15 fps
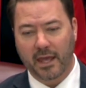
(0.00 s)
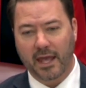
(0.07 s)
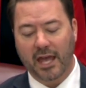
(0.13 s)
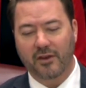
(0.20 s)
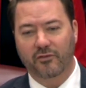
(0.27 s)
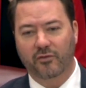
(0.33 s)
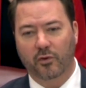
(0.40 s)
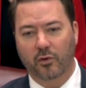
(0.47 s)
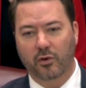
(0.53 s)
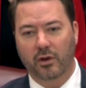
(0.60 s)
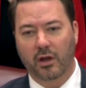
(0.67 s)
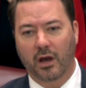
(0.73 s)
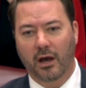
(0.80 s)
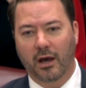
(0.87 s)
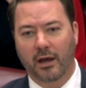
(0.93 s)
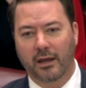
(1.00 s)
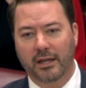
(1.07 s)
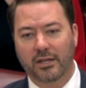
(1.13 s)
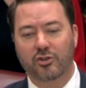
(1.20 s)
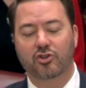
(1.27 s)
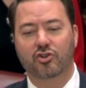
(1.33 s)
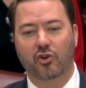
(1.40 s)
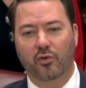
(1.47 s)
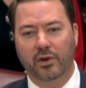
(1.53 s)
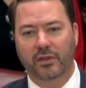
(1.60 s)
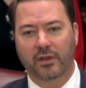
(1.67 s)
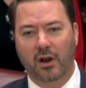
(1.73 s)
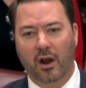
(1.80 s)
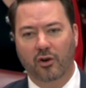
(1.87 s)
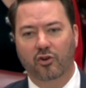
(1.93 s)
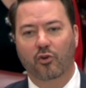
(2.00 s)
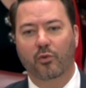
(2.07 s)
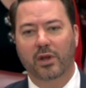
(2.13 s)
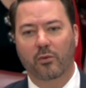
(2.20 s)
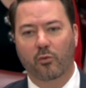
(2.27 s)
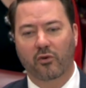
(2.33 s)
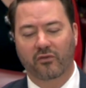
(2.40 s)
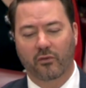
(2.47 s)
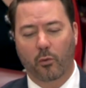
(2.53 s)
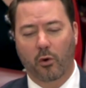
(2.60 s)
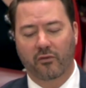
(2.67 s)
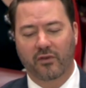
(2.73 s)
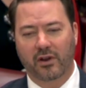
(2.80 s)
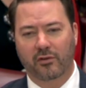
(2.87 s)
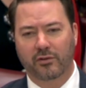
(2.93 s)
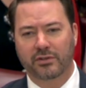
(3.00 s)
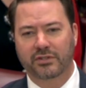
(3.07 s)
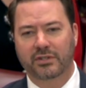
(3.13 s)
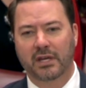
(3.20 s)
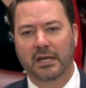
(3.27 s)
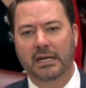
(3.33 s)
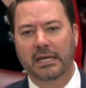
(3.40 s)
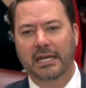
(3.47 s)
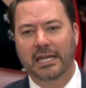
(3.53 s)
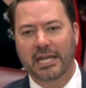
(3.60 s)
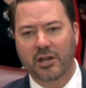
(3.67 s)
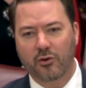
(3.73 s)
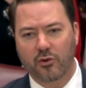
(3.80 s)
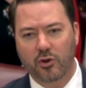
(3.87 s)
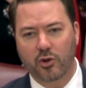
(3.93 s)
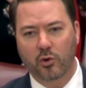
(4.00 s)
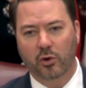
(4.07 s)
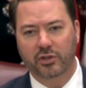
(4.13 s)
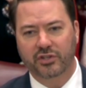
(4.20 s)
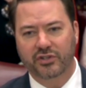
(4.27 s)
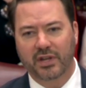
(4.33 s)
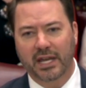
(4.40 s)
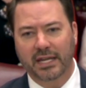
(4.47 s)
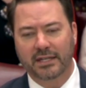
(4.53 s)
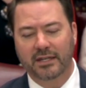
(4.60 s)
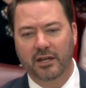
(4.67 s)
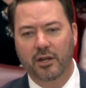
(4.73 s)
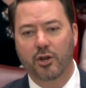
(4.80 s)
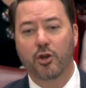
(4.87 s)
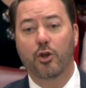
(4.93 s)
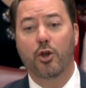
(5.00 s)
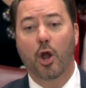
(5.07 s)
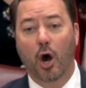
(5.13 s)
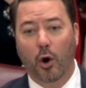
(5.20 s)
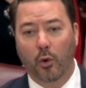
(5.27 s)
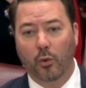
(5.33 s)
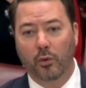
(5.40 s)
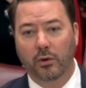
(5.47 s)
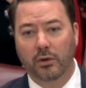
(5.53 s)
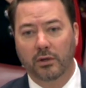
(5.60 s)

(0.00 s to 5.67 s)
and for ensuring that our Korean War veterans here in New York State know